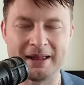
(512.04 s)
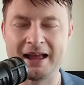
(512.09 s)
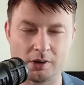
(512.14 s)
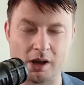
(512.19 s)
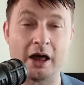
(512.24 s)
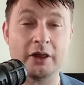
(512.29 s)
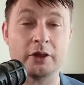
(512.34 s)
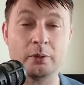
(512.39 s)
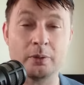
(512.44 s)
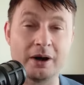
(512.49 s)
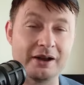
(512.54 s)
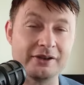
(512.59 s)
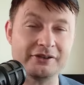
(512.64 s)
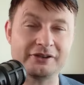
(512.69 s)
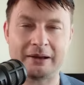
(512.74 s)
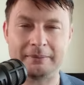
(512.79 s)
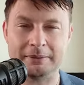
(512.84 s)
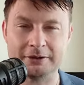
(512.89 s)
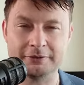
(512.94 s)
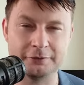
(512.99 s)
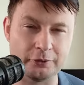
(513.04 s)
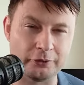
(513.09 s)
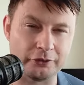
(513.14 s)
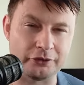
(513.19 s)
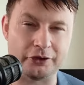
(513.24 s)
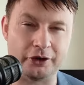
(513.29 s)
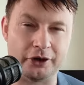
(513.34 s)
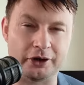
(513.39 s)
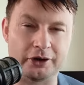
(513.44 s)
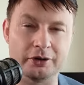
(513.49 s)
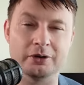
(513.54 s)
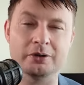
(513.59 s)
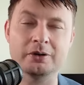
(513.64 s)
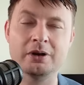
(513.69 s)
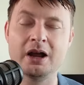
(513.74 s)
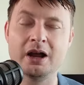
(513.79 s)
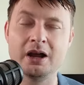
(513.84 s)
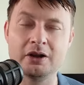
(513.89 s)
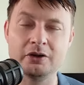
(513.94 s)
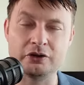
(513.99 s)
Otherwise, coming full circle,
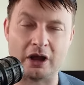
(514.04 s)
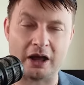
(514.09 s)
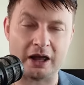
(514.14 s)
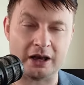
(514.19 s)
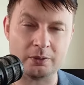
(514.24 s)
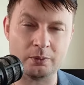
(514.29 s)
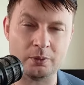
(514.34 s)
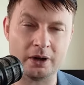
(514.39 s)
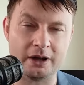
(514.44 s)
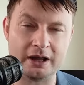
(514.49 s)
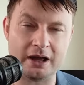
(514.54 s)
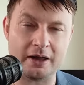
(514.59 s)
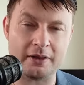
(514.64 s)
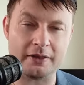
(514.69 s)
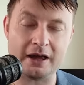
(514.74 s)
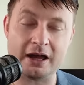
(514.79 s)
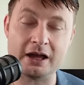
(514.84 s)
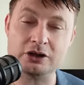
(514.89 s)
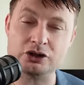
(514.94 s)
to anyone out there,